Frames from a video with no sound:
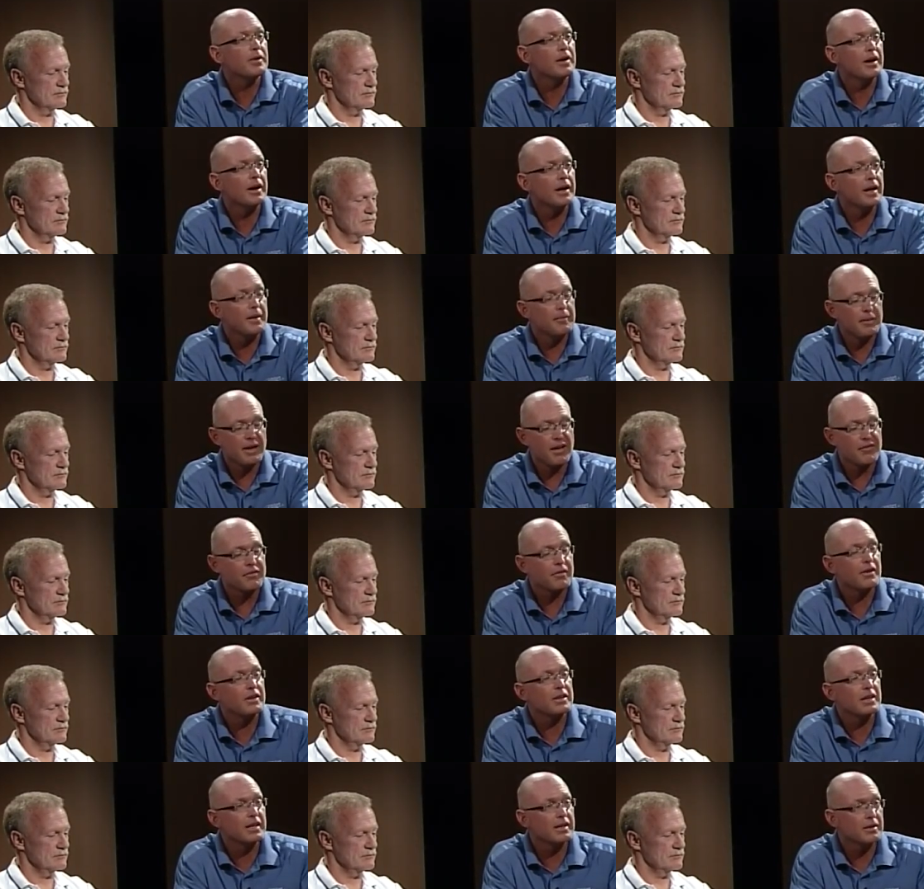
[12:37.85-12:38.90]
Speaker 1: uh, MDOT
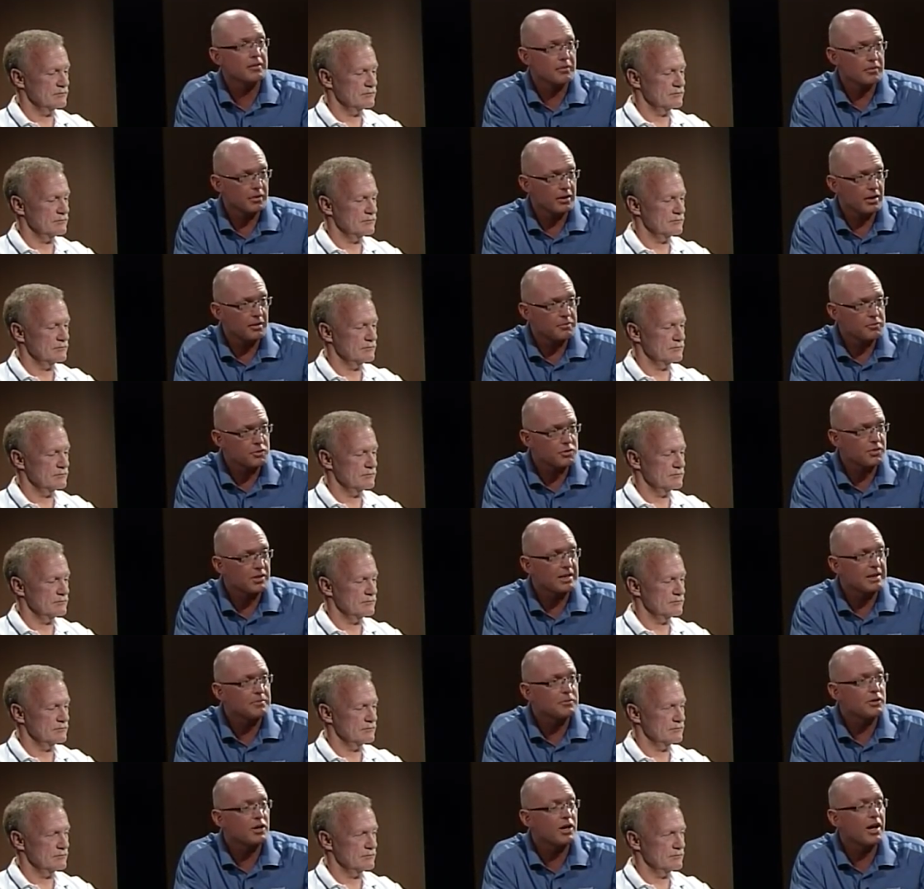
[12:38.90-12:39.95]
funding um,
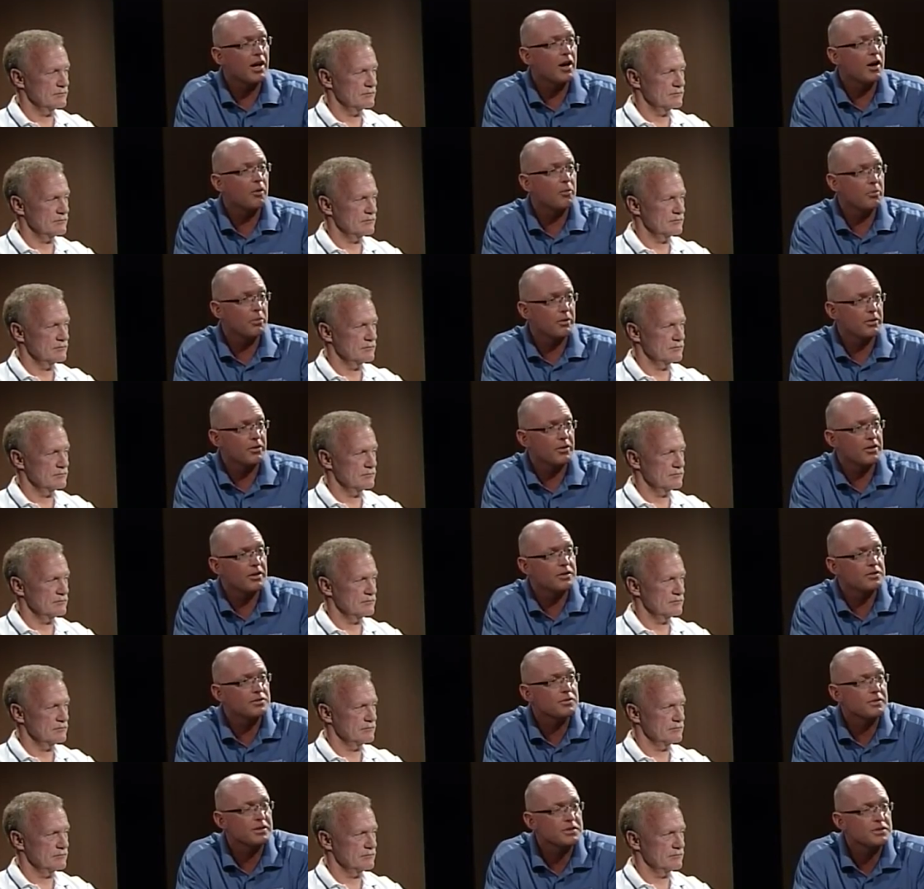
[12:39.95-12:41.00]
stream to help with this
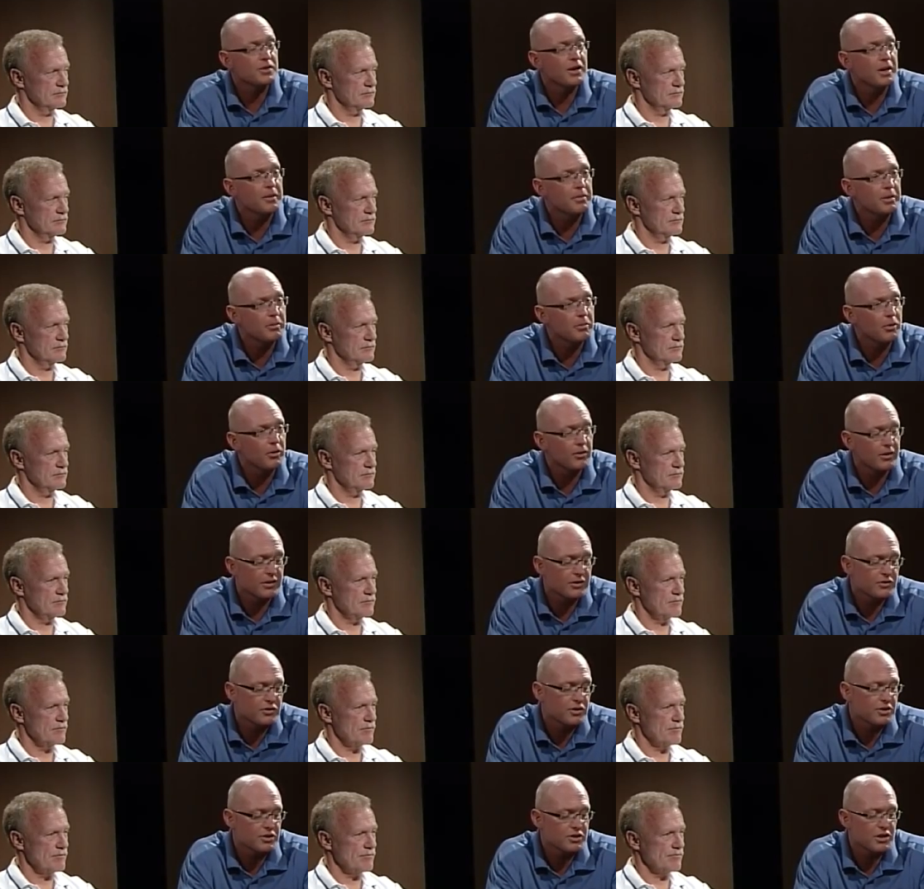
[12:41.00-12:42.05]
restriping program,
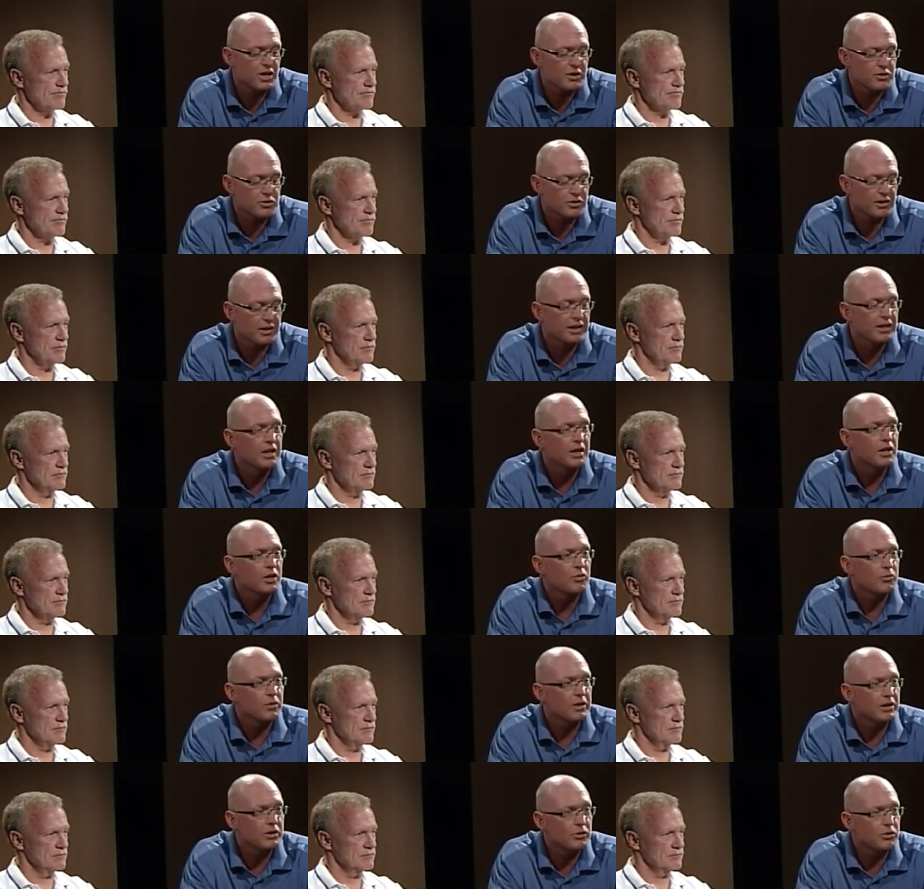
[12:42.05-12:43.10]
to essentially
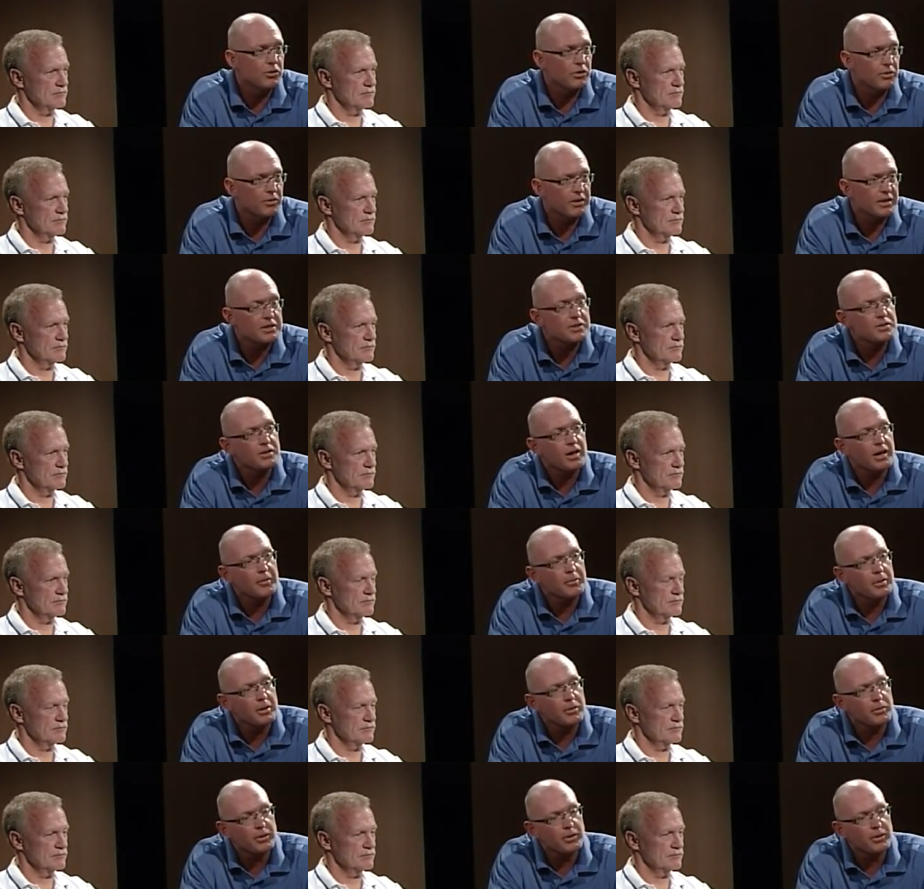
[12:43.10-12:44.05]
redo the restriping.